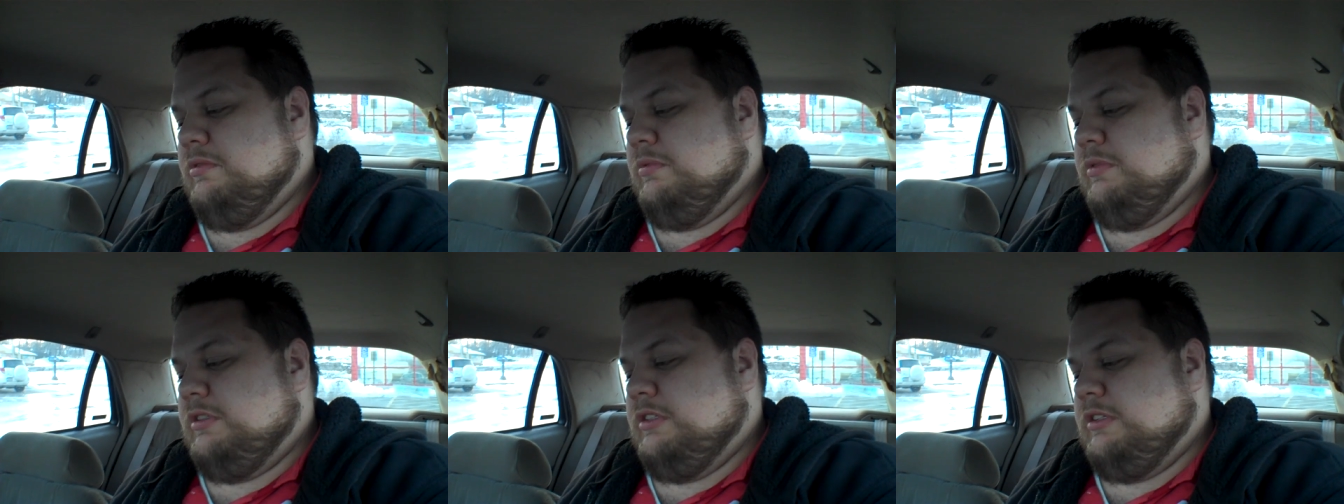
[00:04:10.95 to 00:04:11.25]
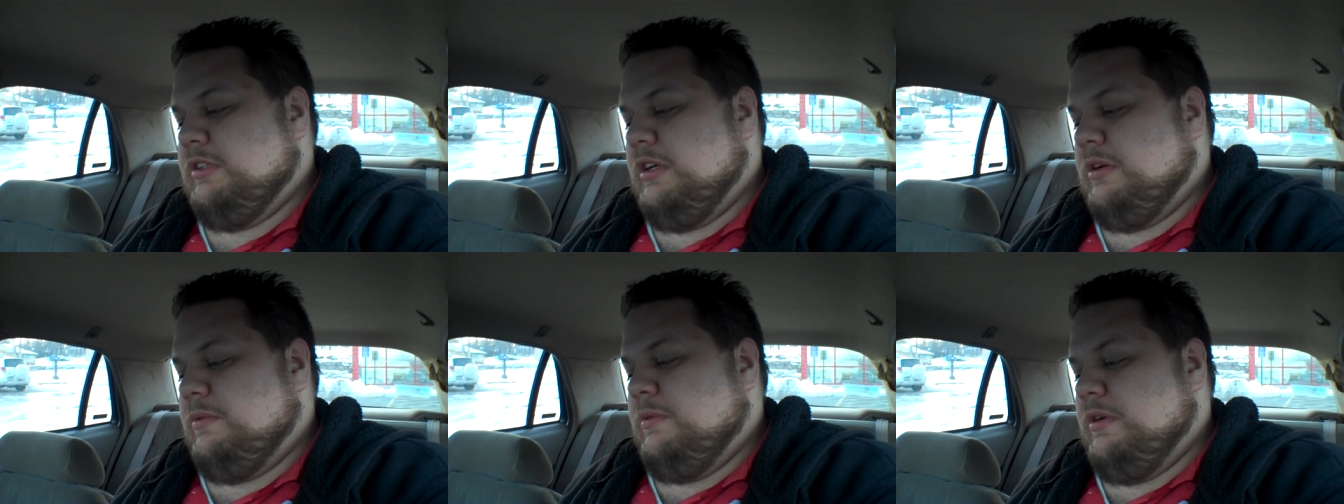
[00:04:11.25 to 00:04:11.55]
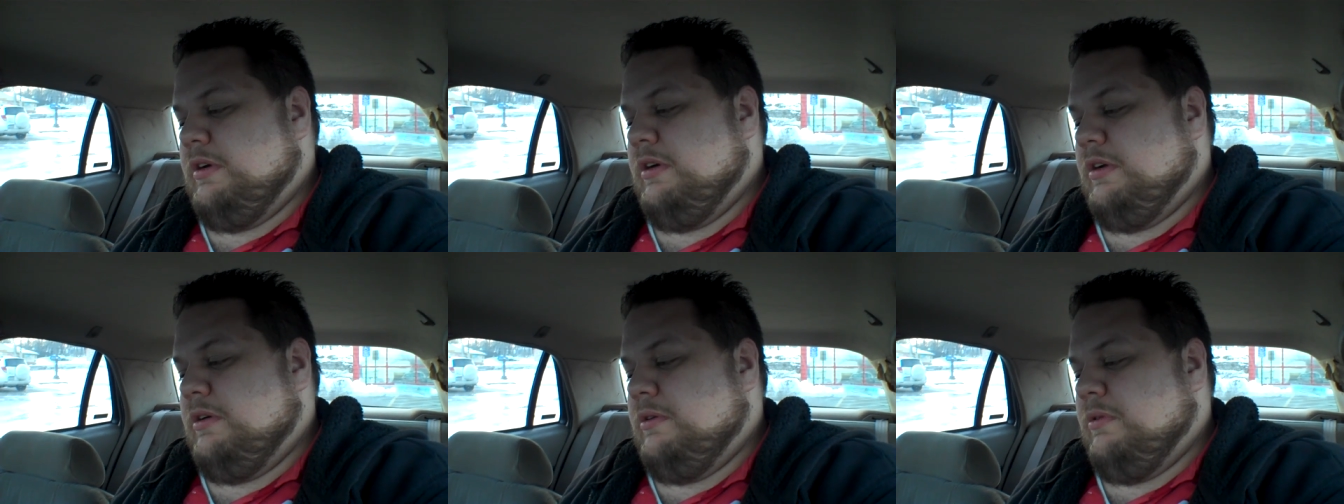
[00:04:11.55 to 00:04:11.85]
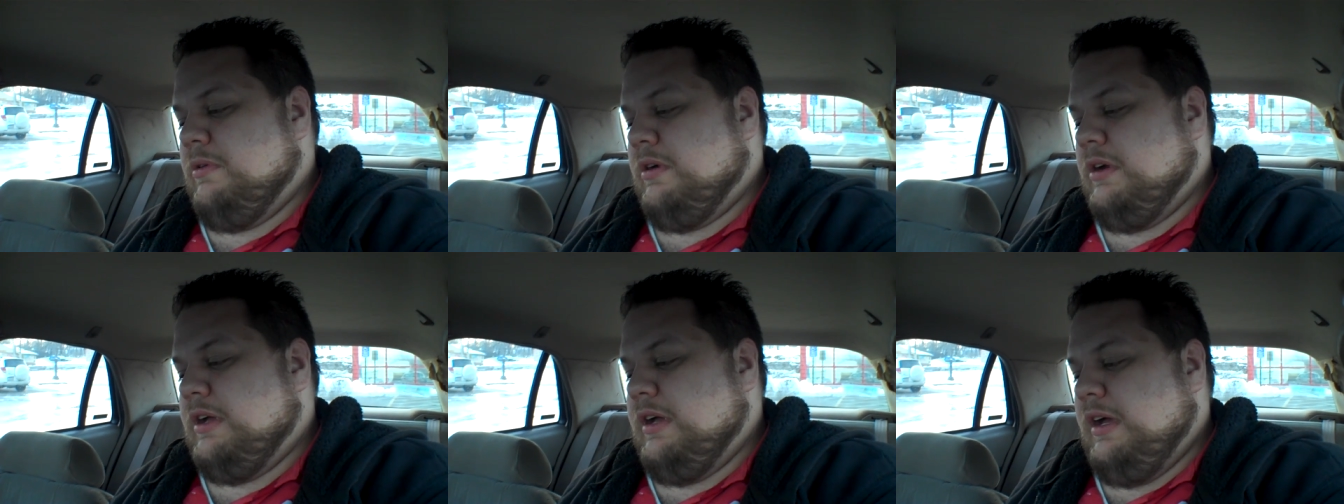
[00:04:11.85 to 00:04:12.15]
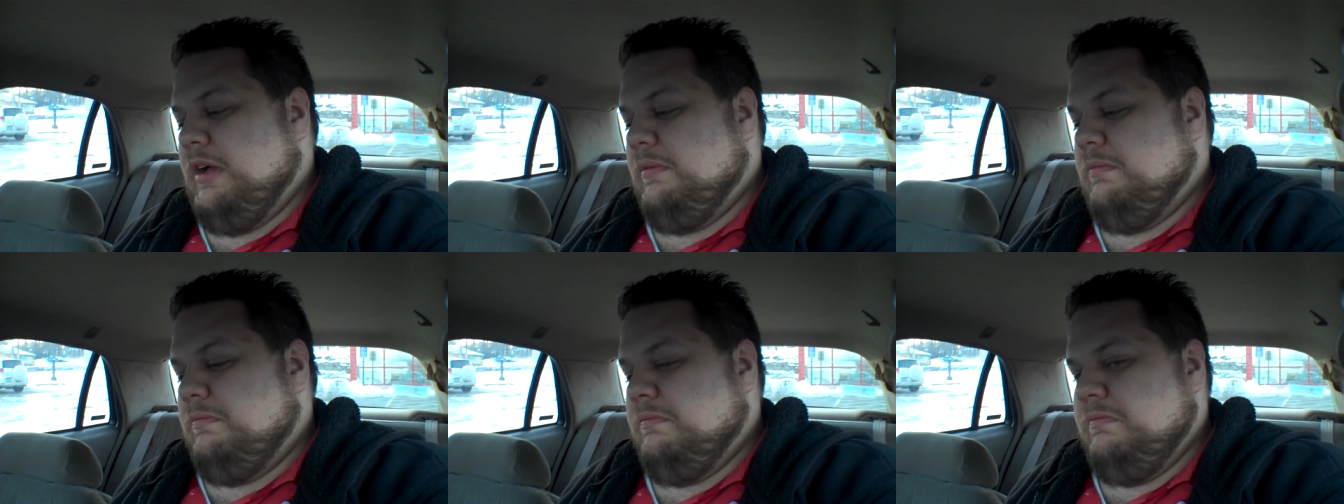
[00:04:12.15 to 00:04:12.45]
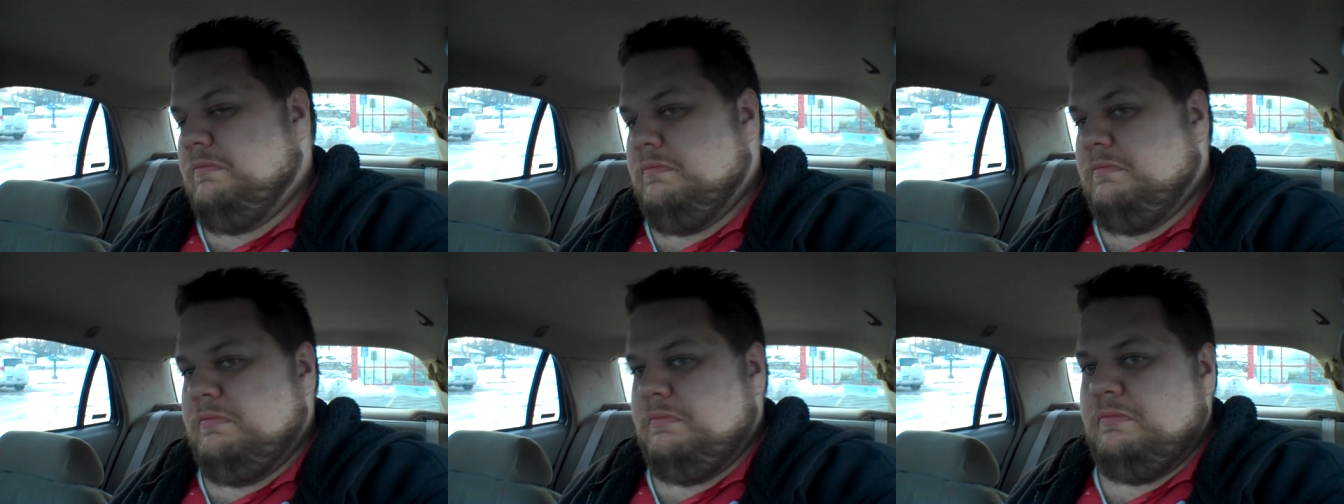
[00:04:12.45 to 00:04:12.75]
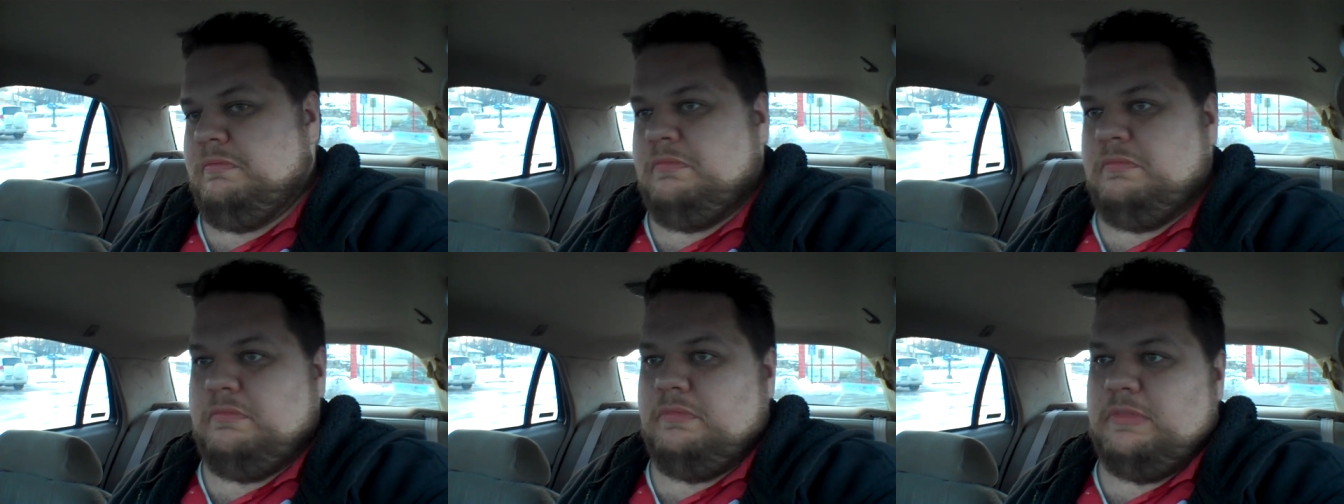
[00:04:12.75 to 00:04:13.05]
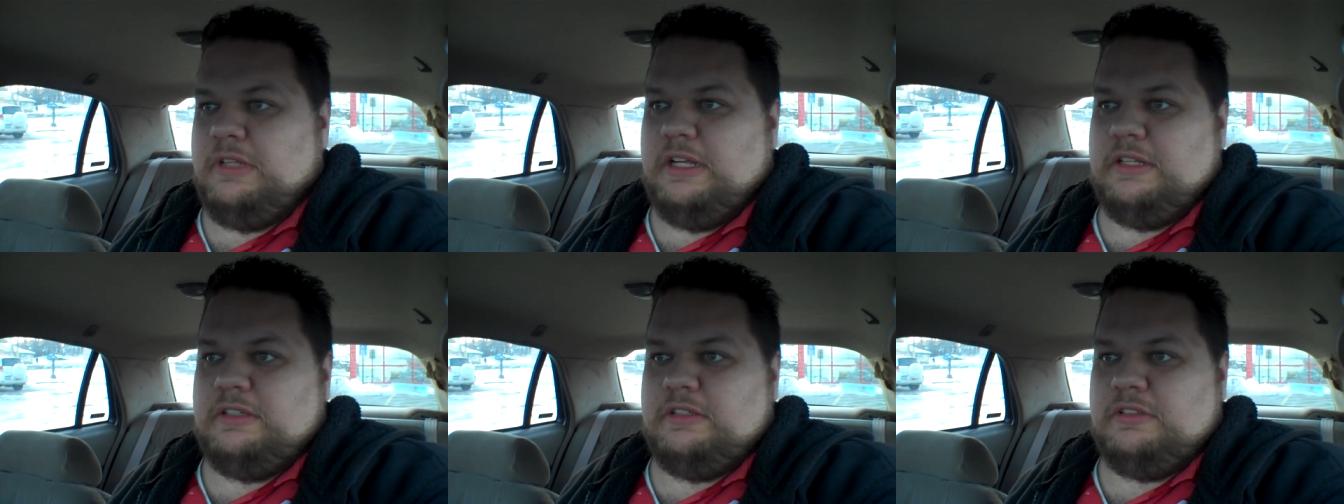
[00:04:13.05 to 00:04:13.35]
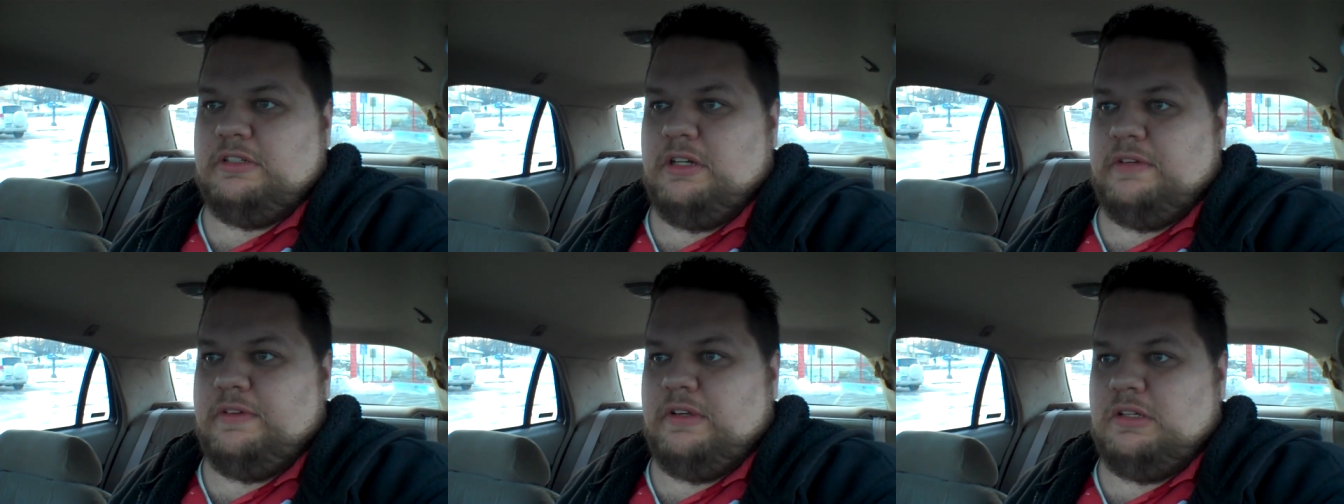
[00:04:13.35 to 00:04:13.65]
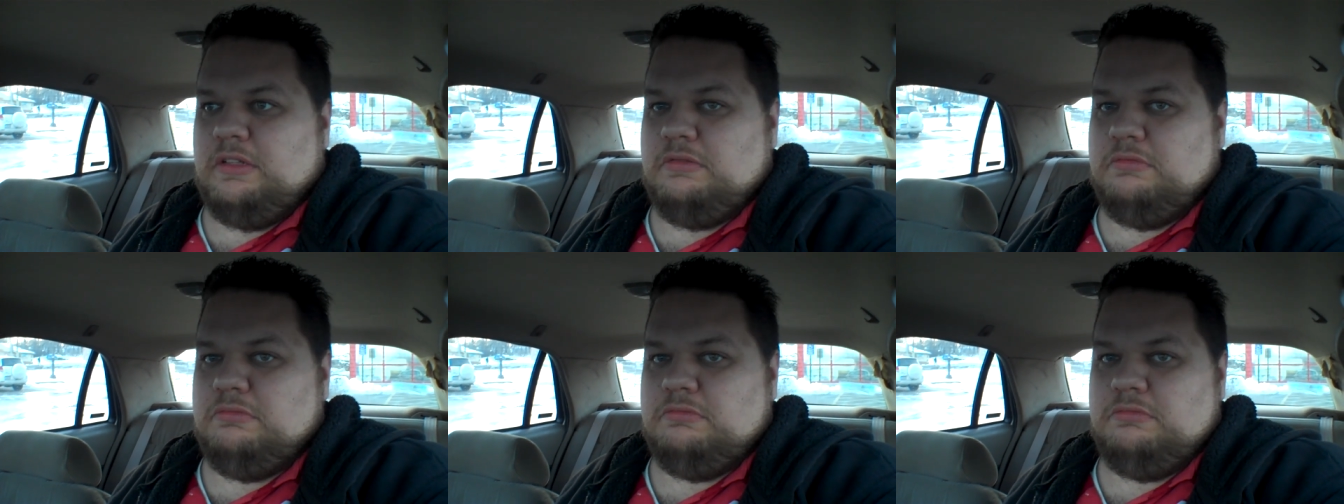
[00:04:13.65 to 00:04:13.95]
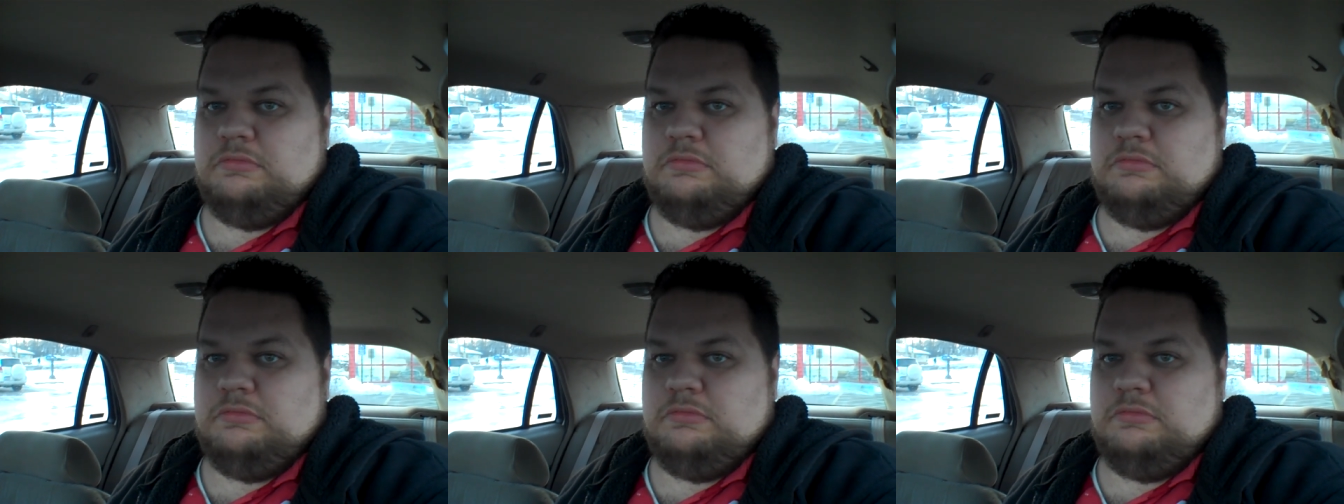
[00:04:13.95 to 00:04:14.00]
which is like one and a quarter cup, that's a serving.